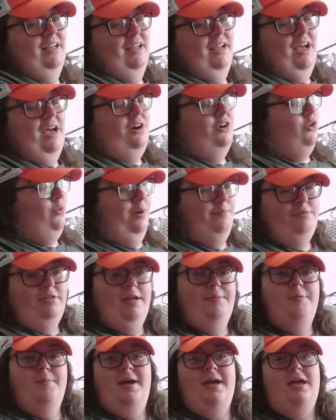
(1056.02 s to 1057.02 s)
I don't know why I'm
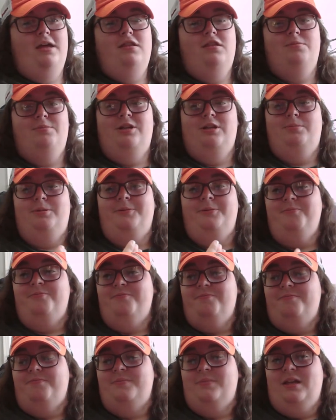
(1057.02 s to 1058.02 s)
slapping my hand so much, but
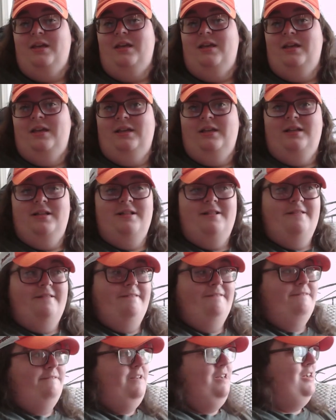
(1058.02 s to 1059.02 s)

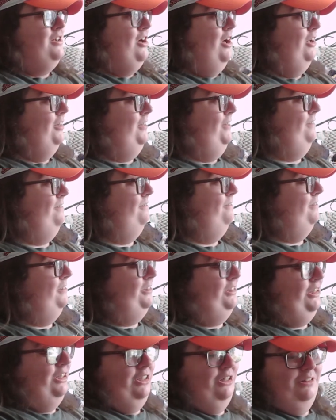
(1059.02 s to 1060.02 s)
he called it,
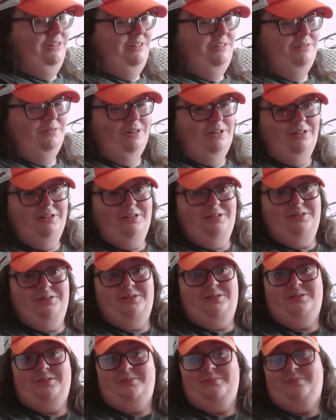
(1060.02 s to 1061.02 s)
so it's one of
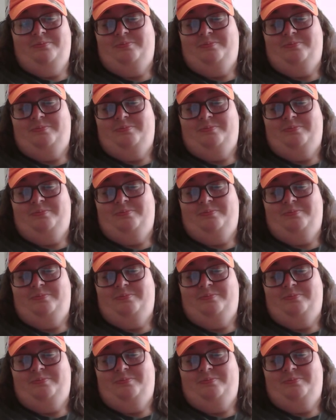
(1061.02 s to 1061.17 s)
those,